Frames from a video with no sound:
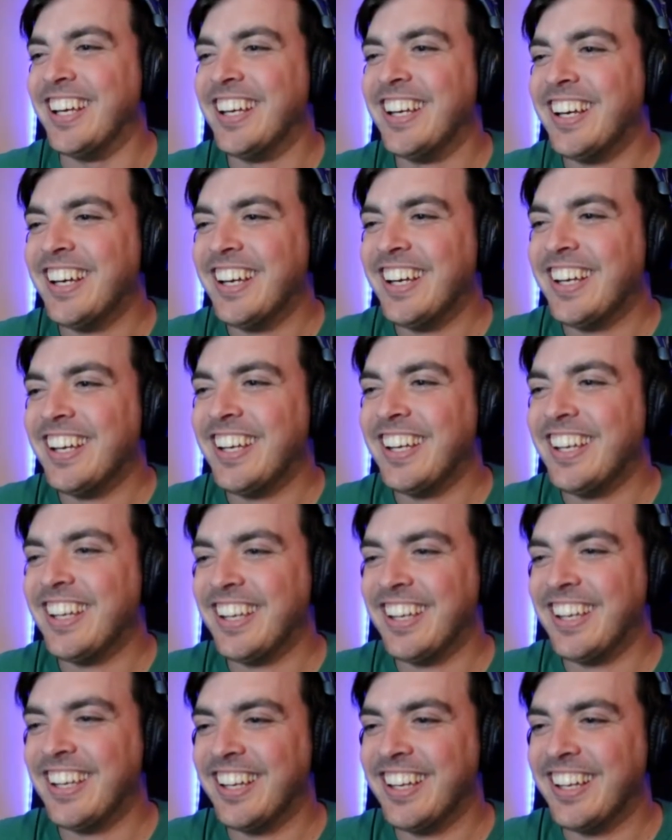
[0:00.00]
loud we can
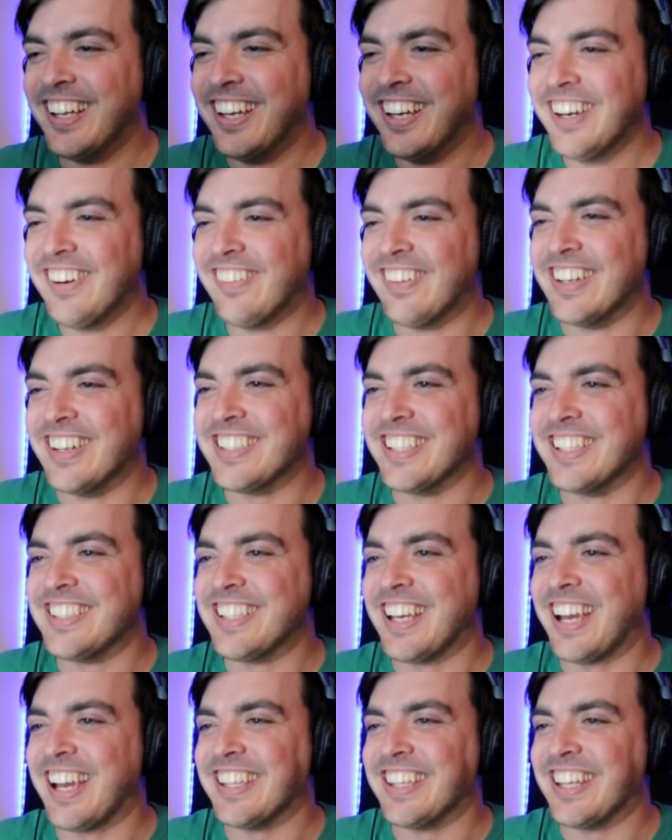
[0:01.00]
hear you. What does it
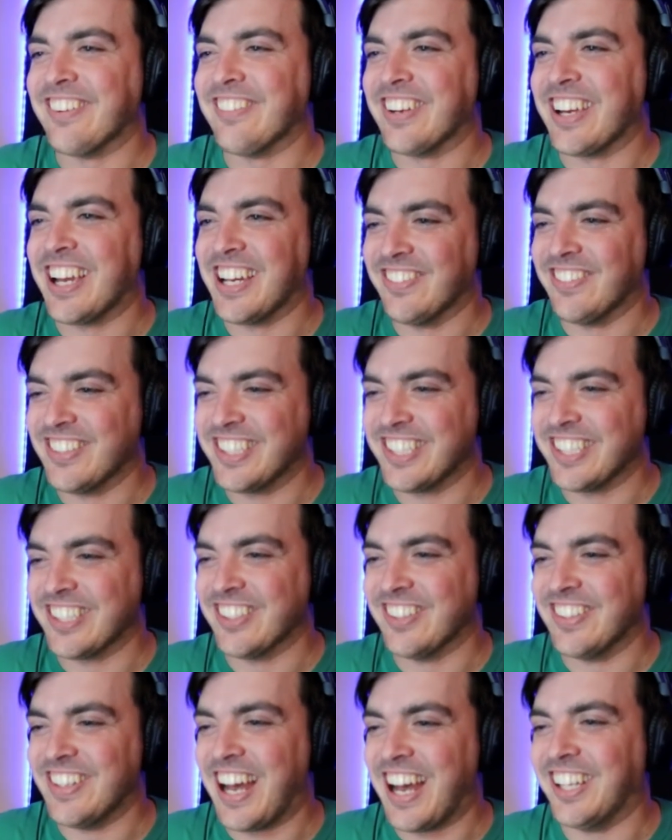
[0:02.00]
say that we have
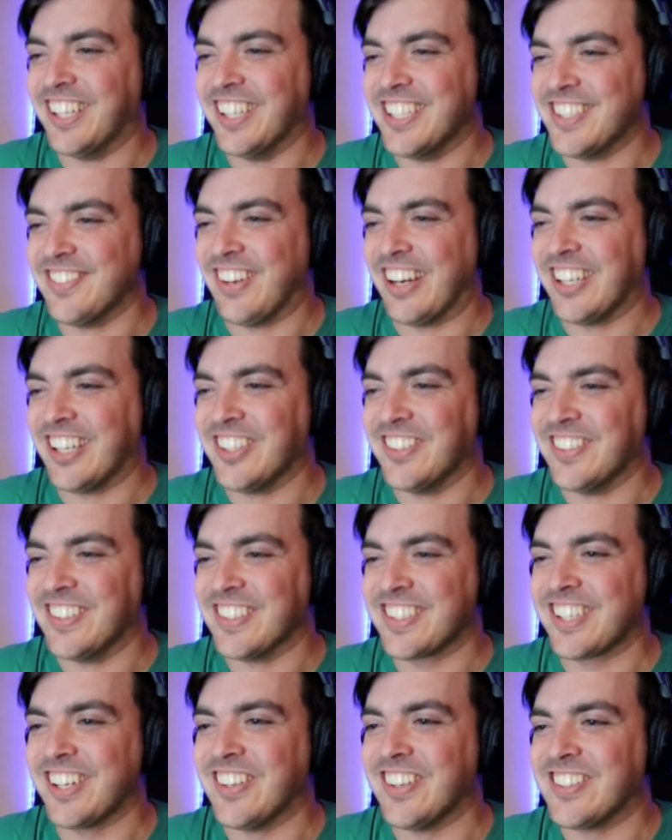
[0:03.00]
zero knowledge about who
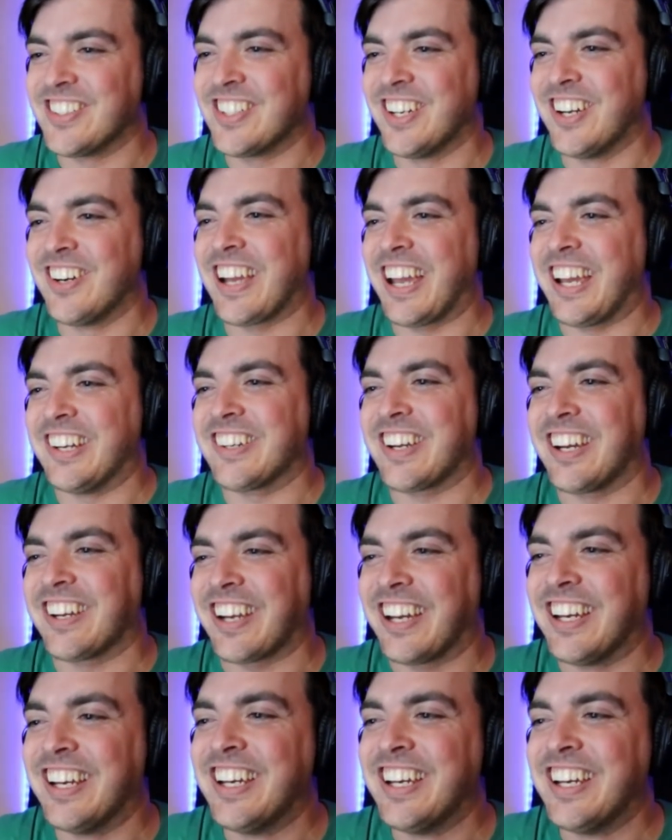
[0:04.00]
is coached? Okay, okay, okay.